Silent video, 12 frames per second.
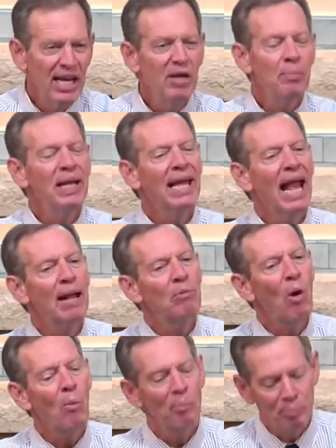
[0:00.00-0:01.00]
He became
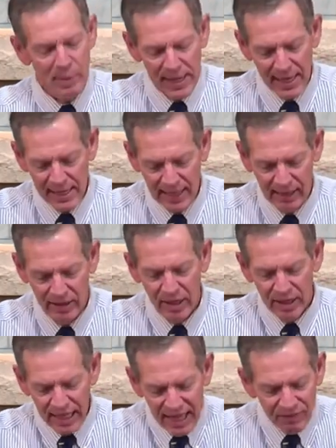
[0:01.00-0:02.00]
obedient,
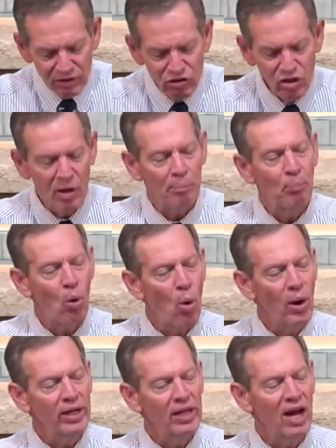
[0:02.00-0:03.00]
even to the
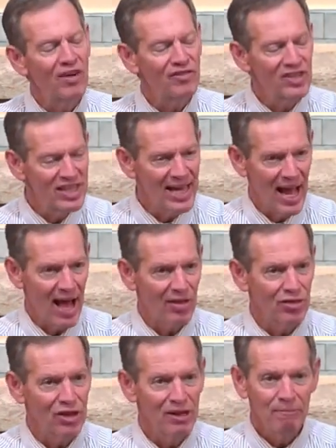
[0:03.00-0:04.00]
point of death